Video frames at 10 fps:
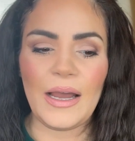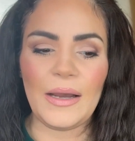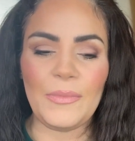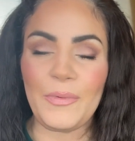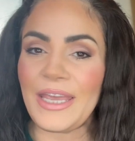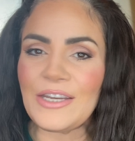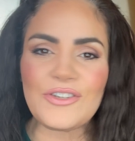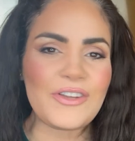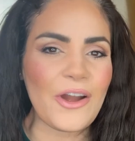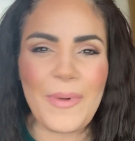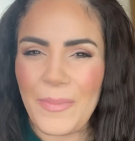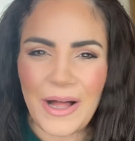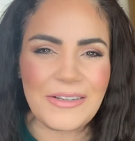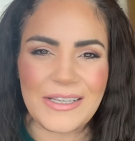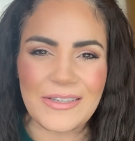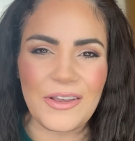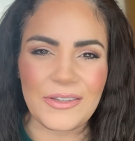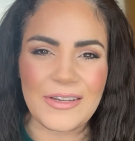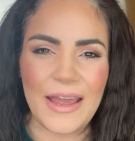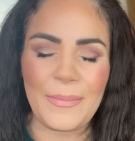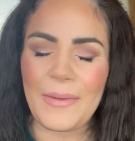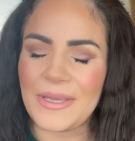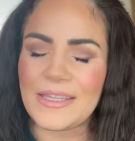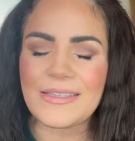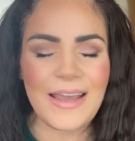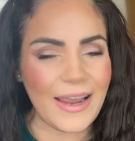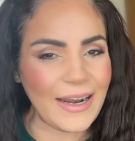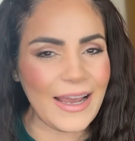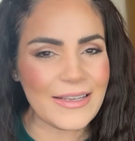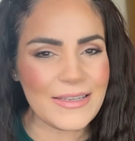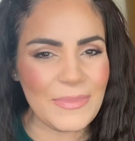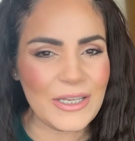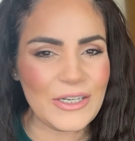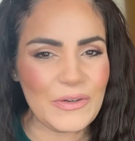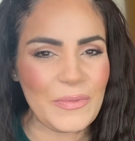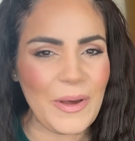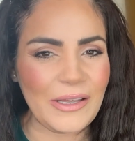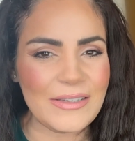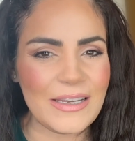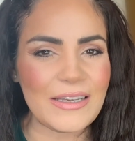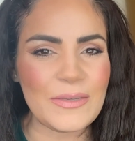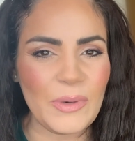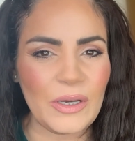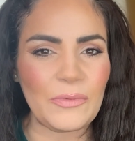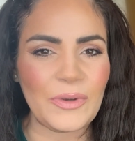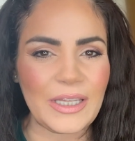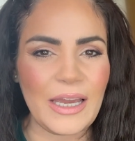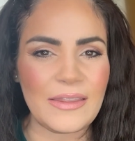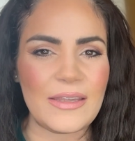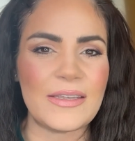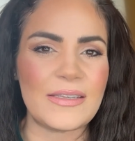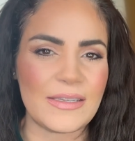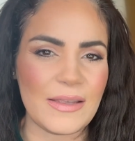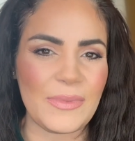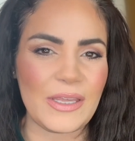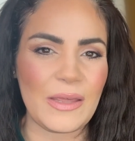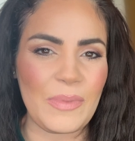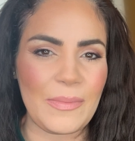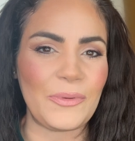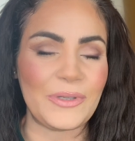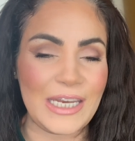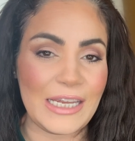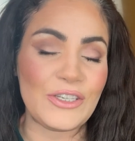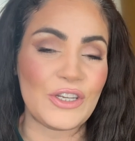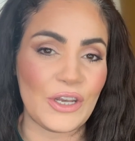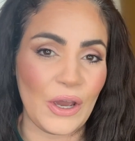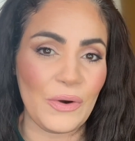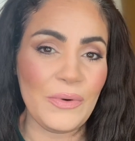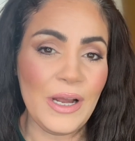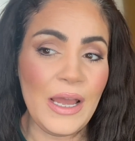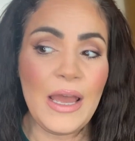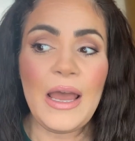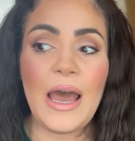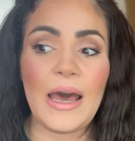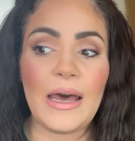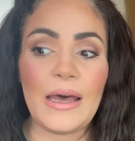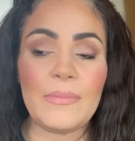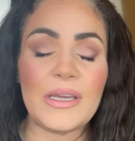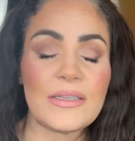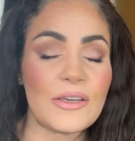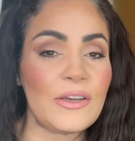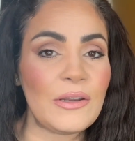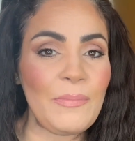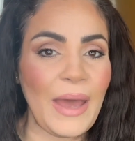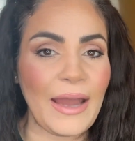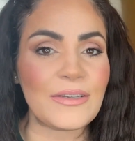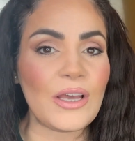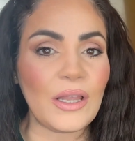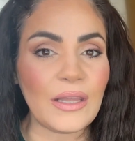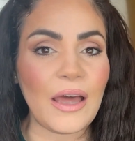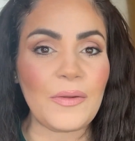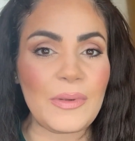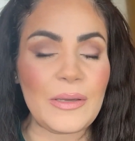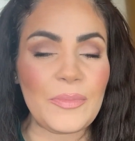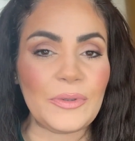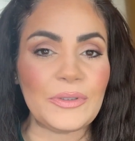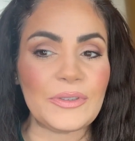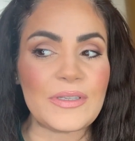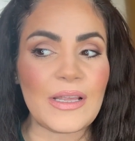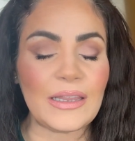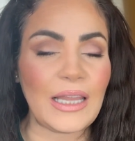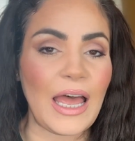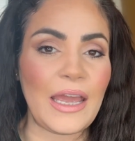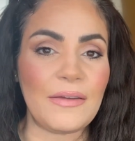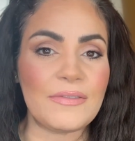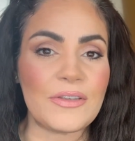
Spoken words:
we can't just talk about politics all the time. I mean, this kind of has something to do with politics, but really I think this is something that people need to know because it could impact a lot of people's lives